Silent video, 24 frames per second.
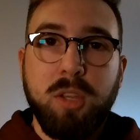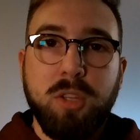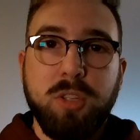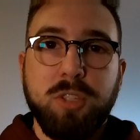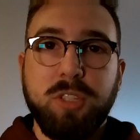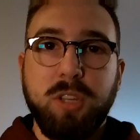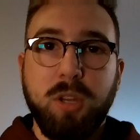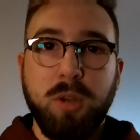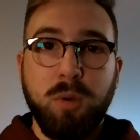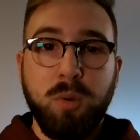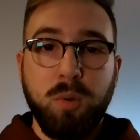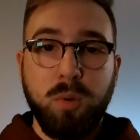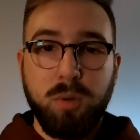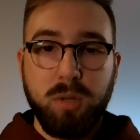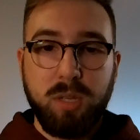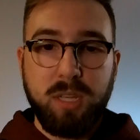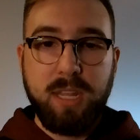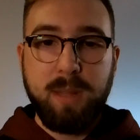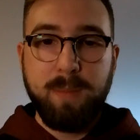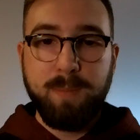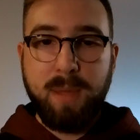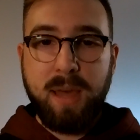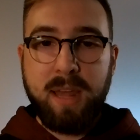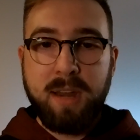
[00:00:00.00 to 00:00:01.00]
So
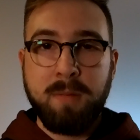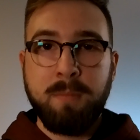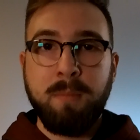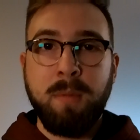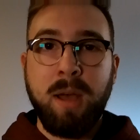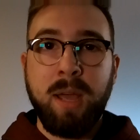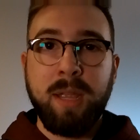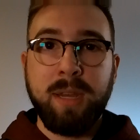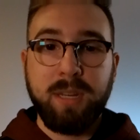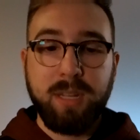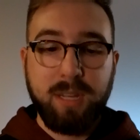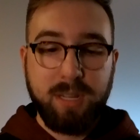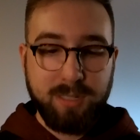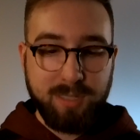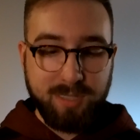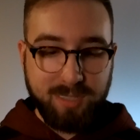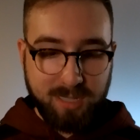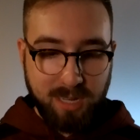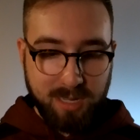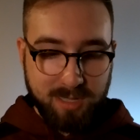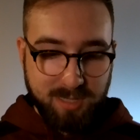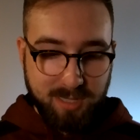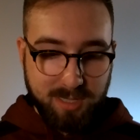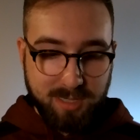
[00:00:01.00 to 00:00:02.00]
keep that in mind.
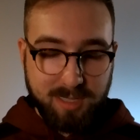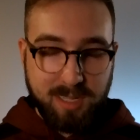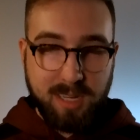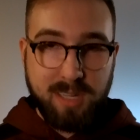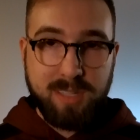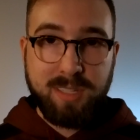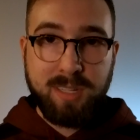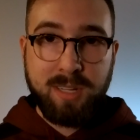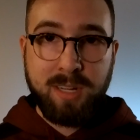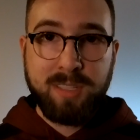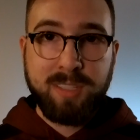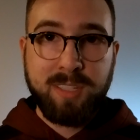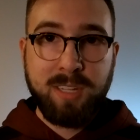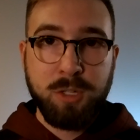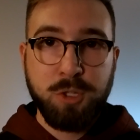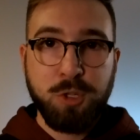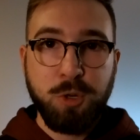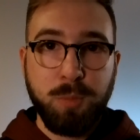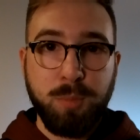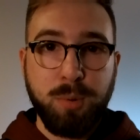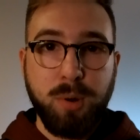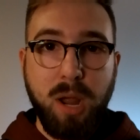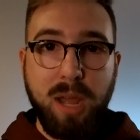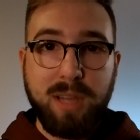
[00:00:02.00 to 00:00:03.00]
Consensus is an
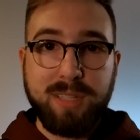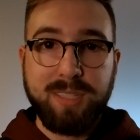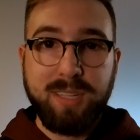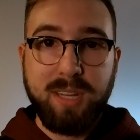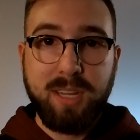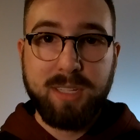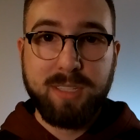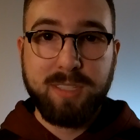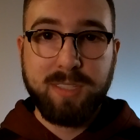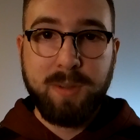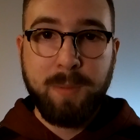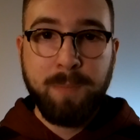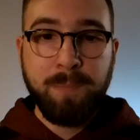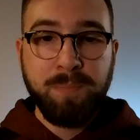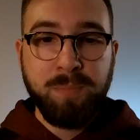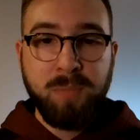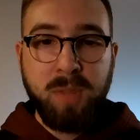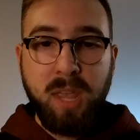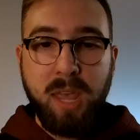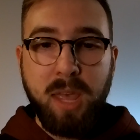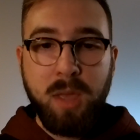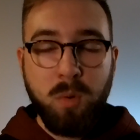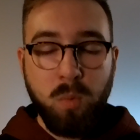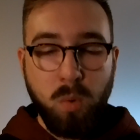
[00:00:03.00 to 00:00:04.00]
essential process,
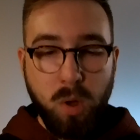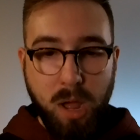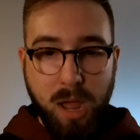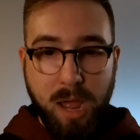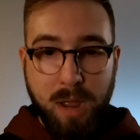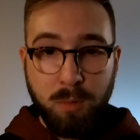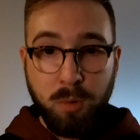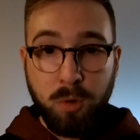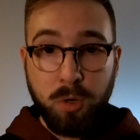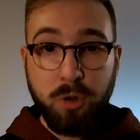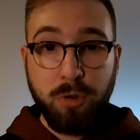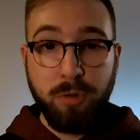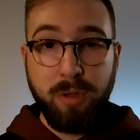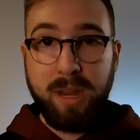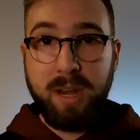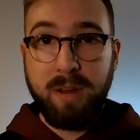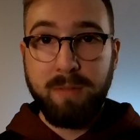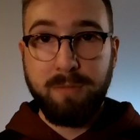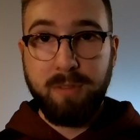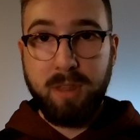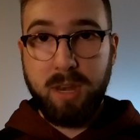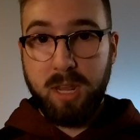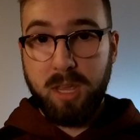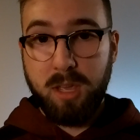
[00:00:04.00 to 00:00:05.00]
and I will create a
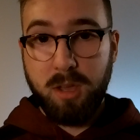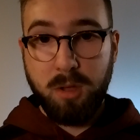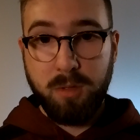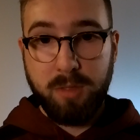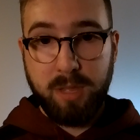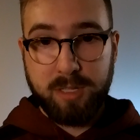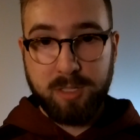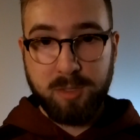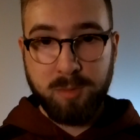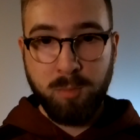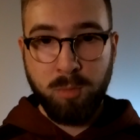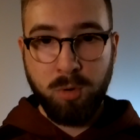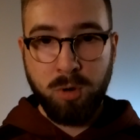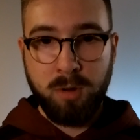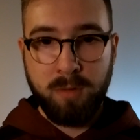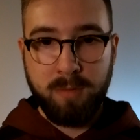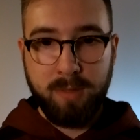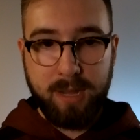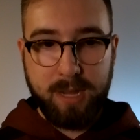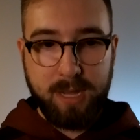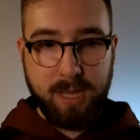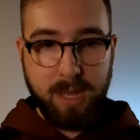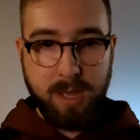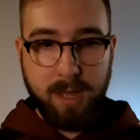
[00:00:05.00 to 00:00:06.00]
video that's more of
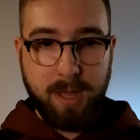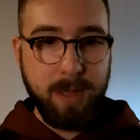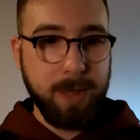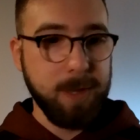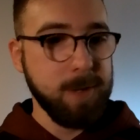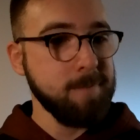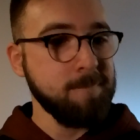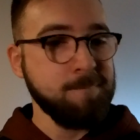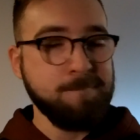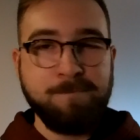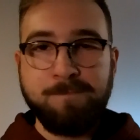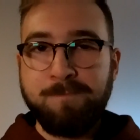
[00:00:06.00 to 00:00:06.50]
like a,